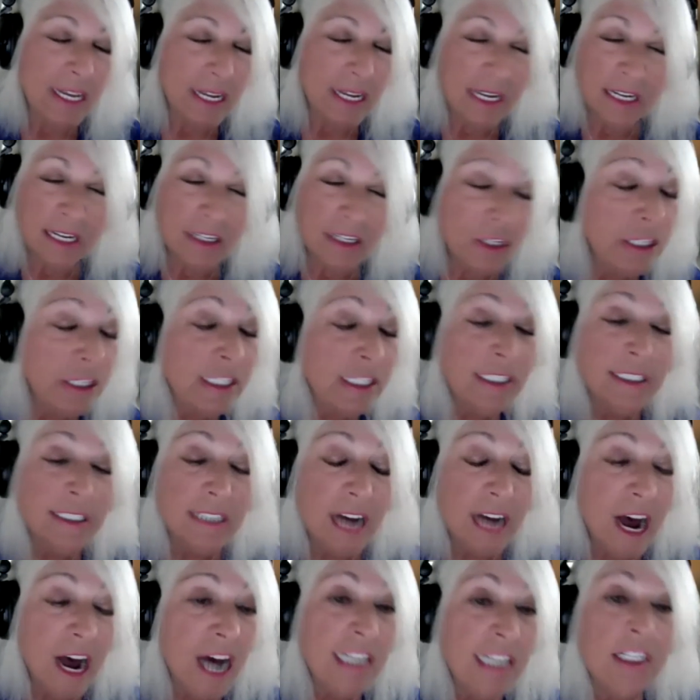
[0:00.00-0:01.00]
good
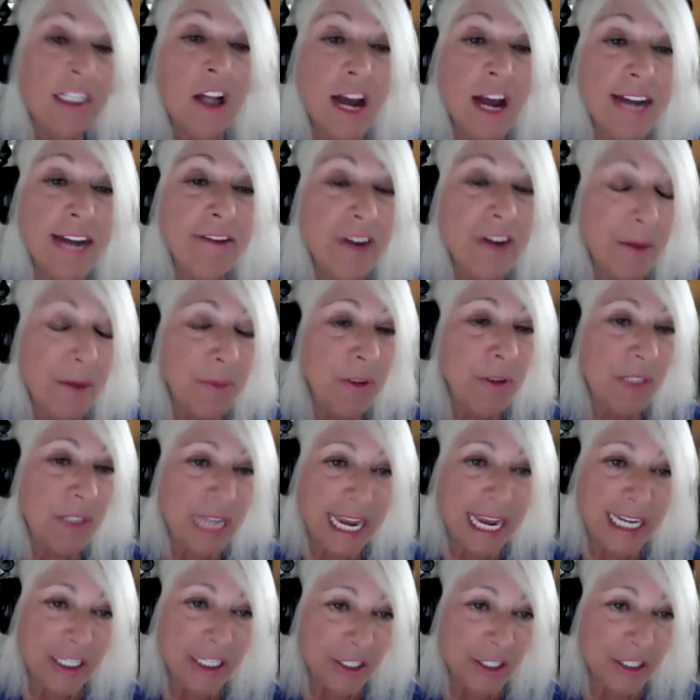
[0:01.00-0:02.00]
online
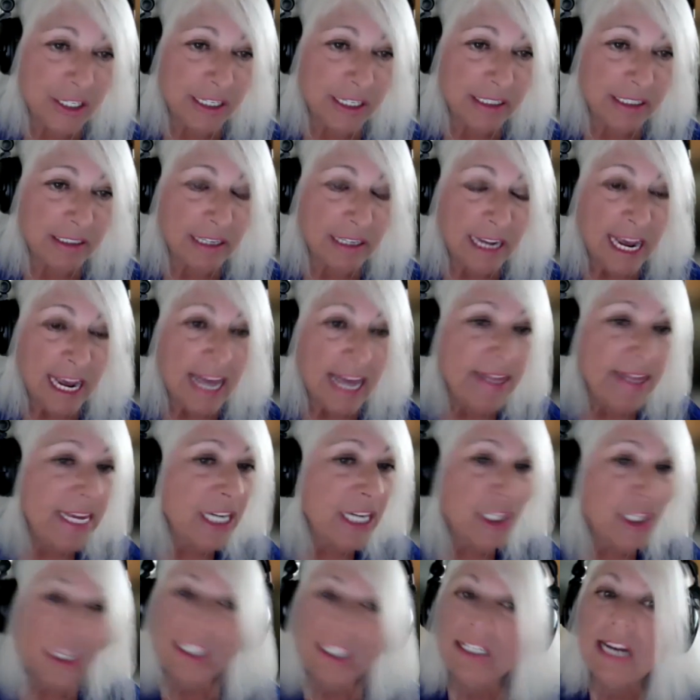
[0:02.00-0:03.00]
reputation, they're
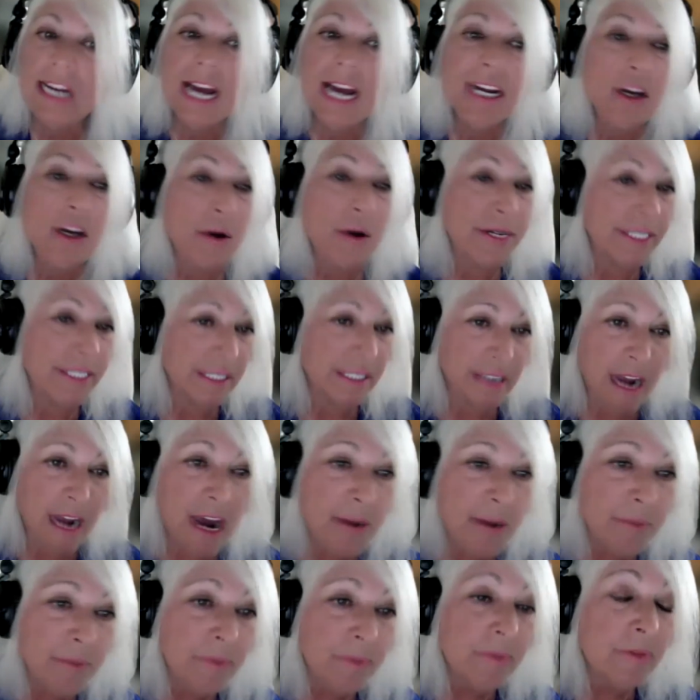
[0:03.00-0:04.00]
just not going to
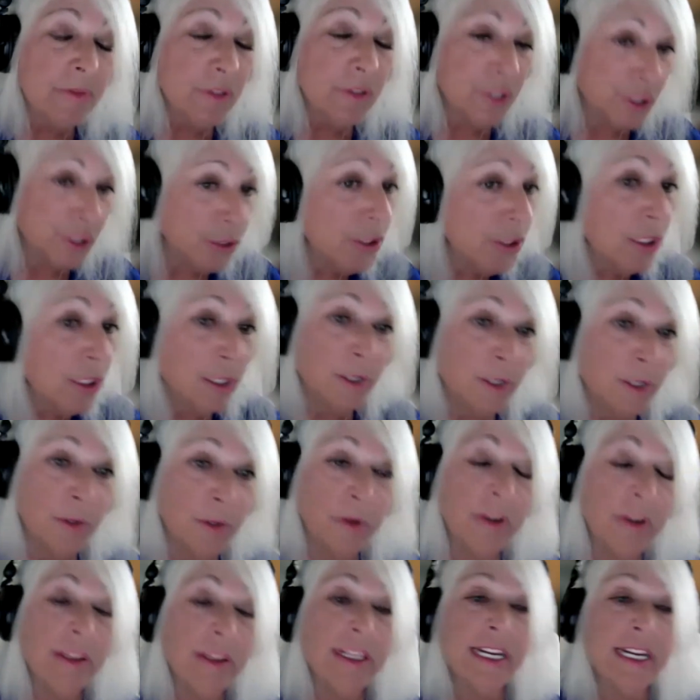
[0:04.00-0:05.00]
come to you.
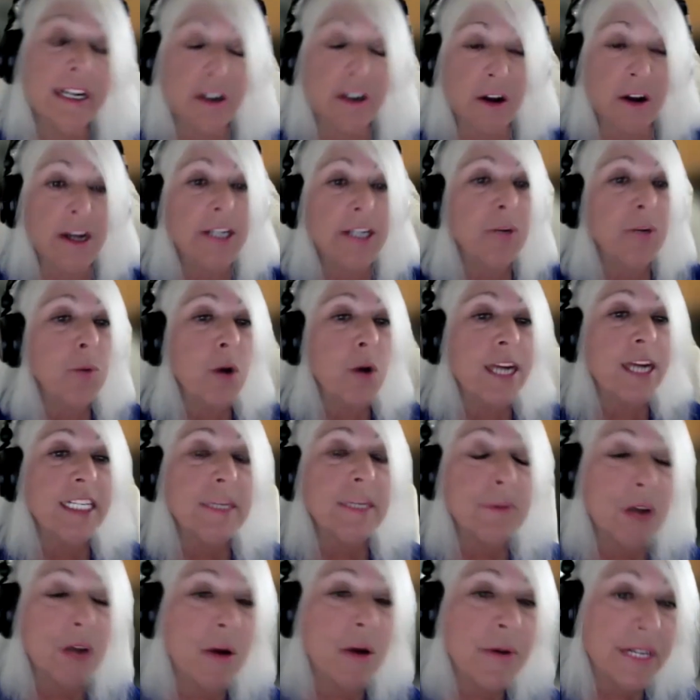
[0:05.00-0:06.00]
They're going to wind up
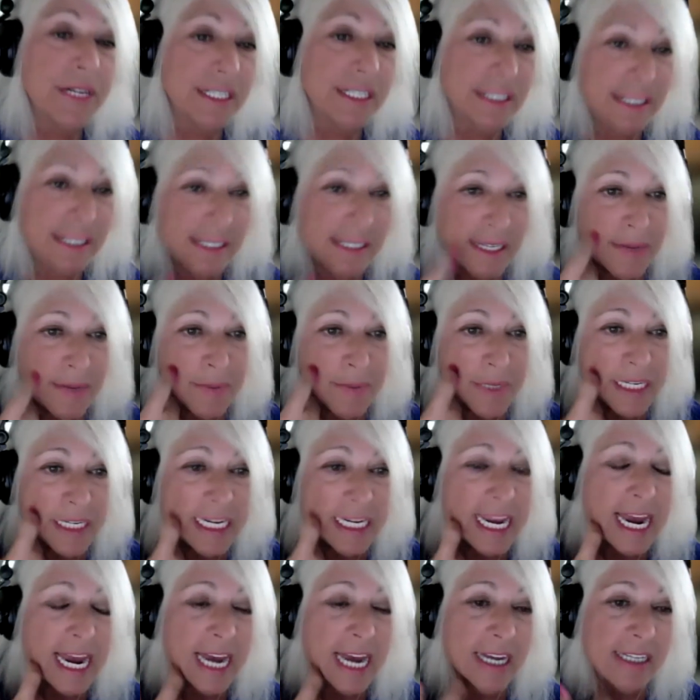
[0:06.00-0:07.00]
going to somebody
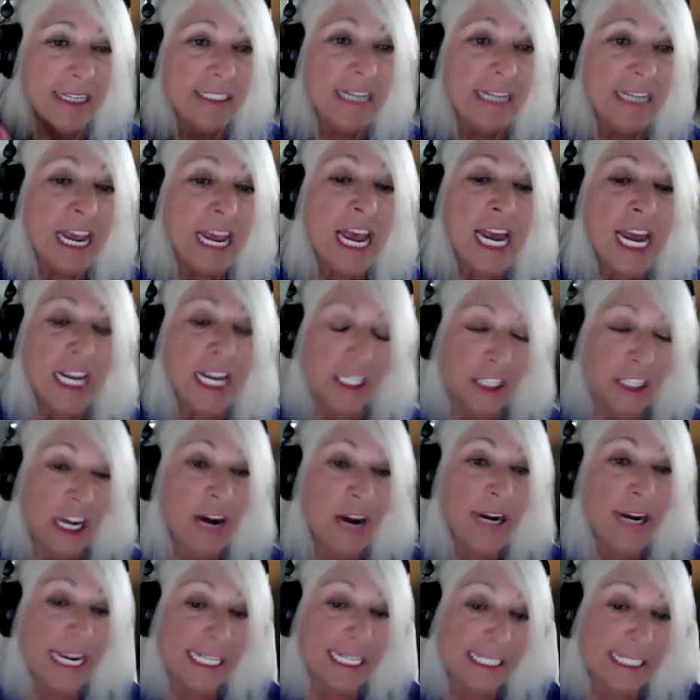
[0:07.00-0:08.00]
else. So
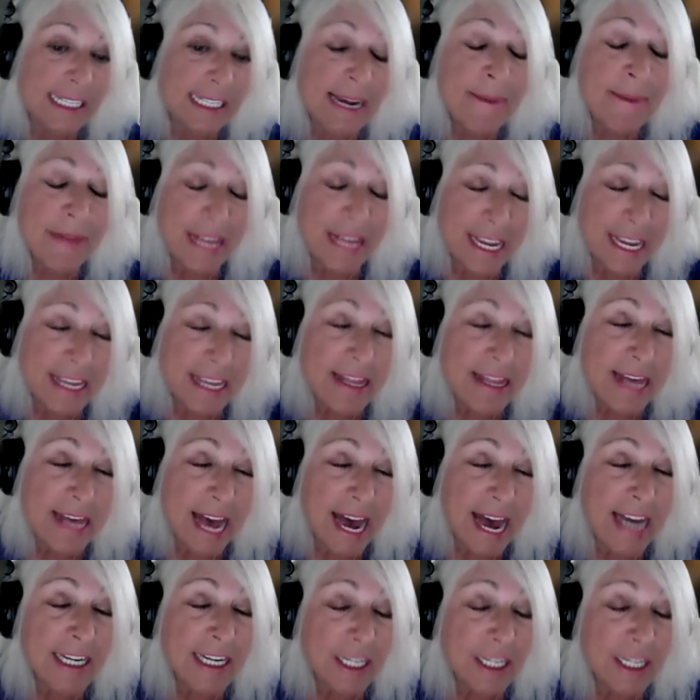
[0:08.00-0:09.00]
it's something
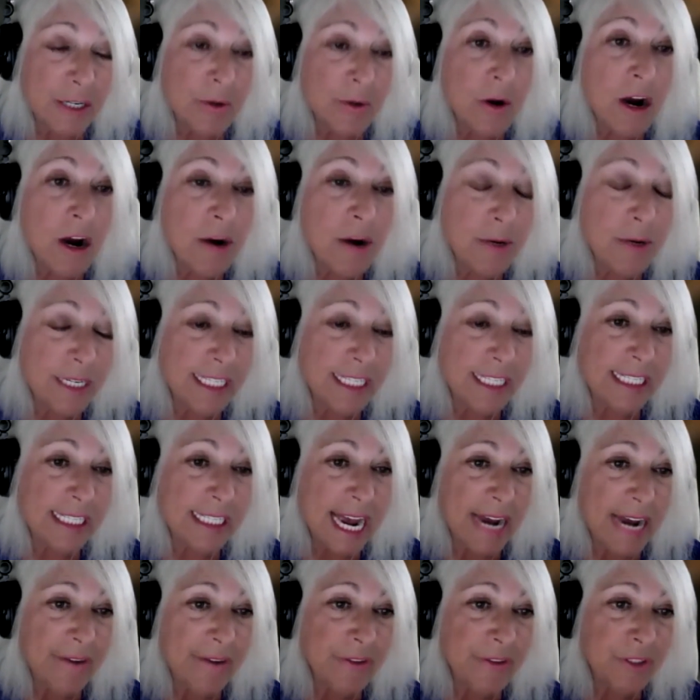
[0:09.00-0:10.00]
that you always
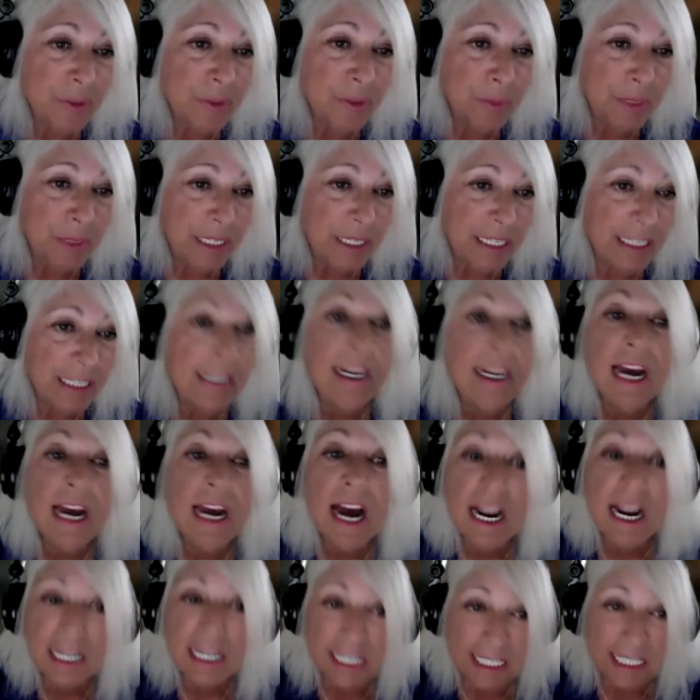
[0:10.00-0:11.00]
have to be
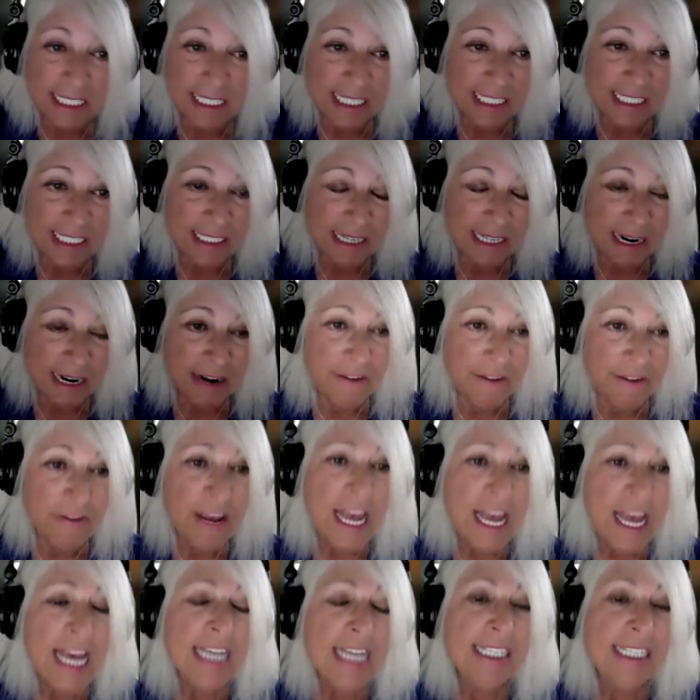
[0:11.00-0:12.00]
cognizant of,
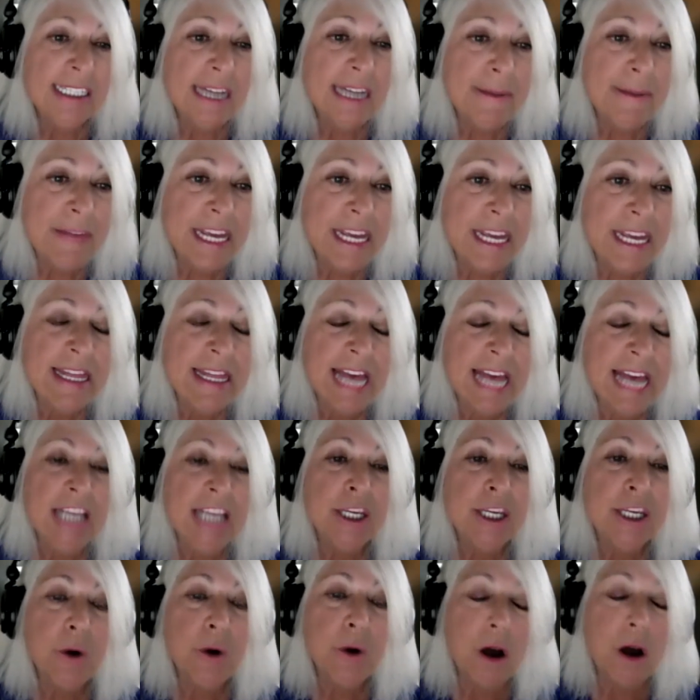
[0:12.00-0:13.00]
something that
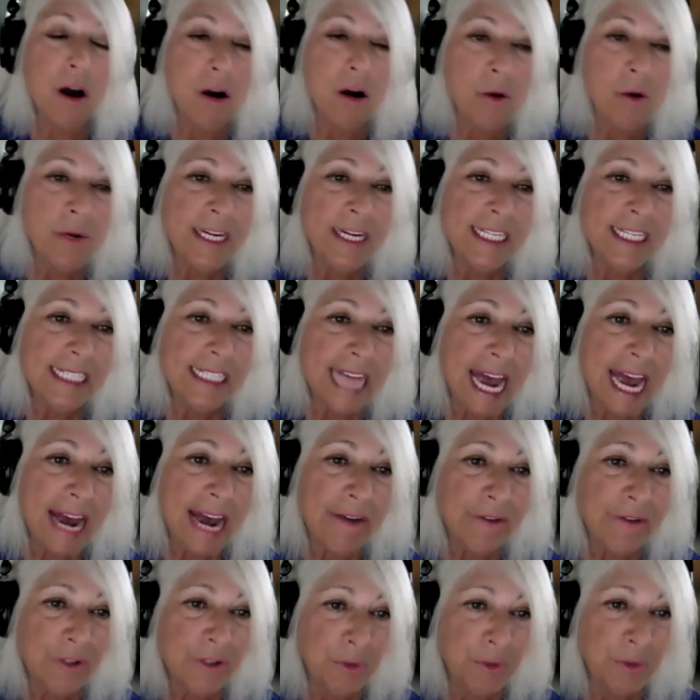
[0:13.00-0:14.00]
you always have
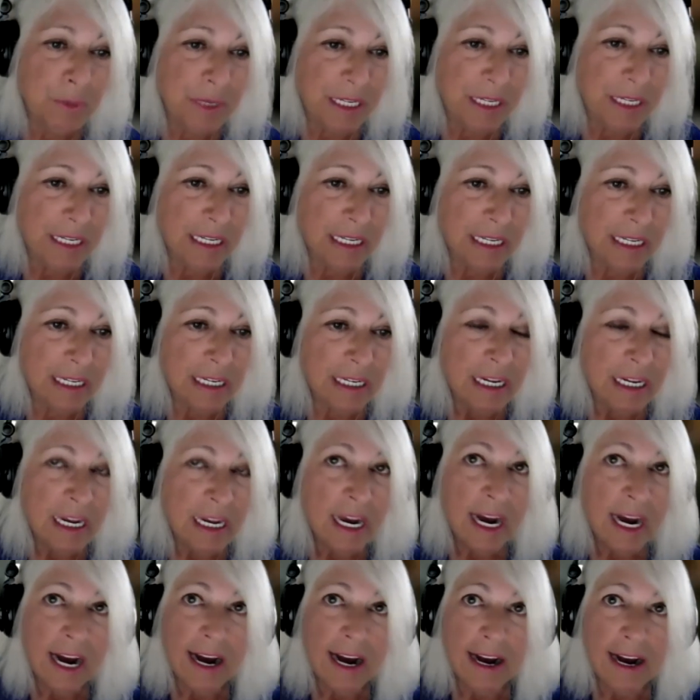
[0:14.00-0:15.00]
to be,
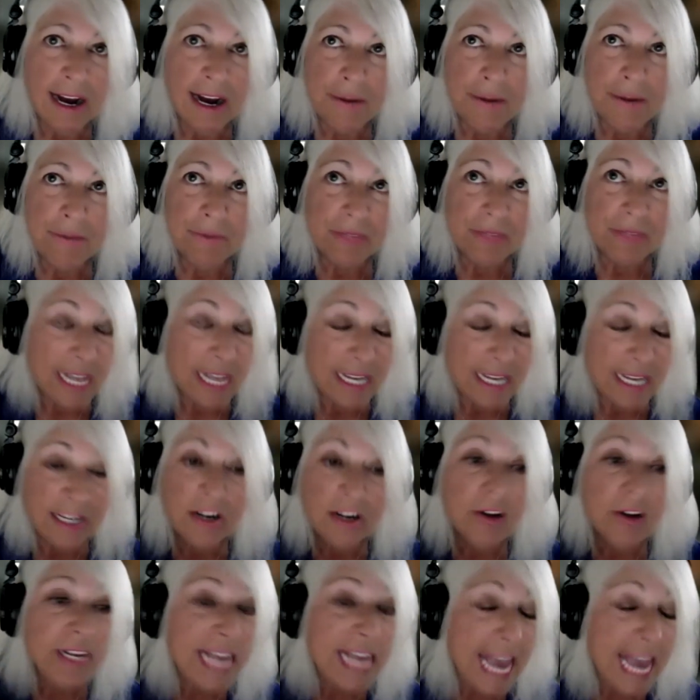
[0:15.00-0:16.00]

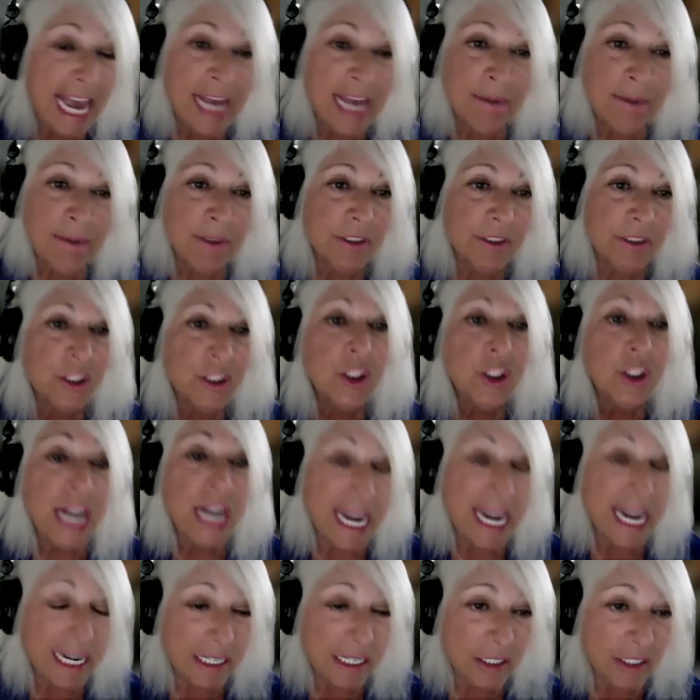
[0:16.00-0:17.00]
able to
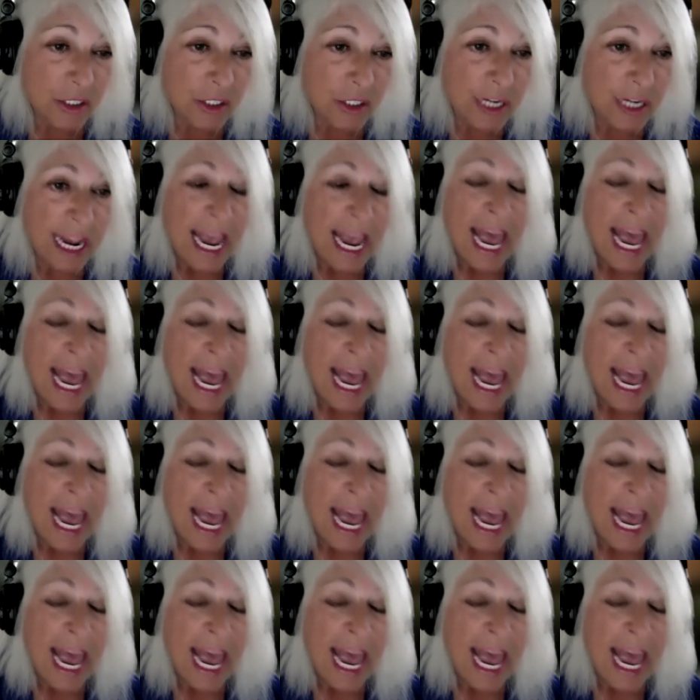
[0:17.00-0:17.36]
change.